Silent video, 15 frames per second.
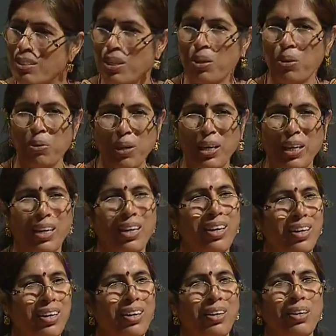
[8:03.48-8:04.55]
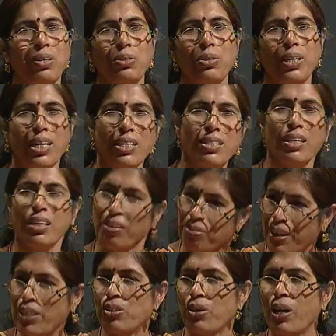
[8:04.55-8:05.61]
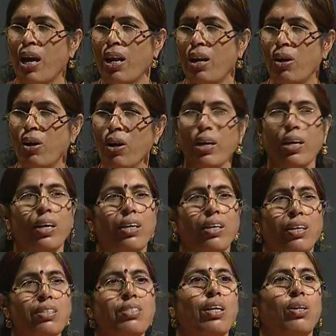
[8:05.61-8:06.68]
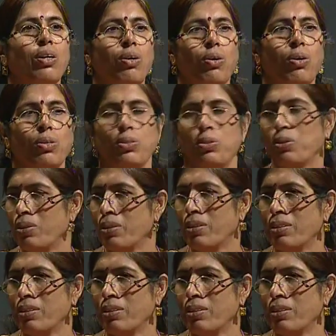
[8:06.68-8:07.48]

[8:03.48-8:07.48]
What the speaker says: 0 only. So it doesn't affect your analog signal also.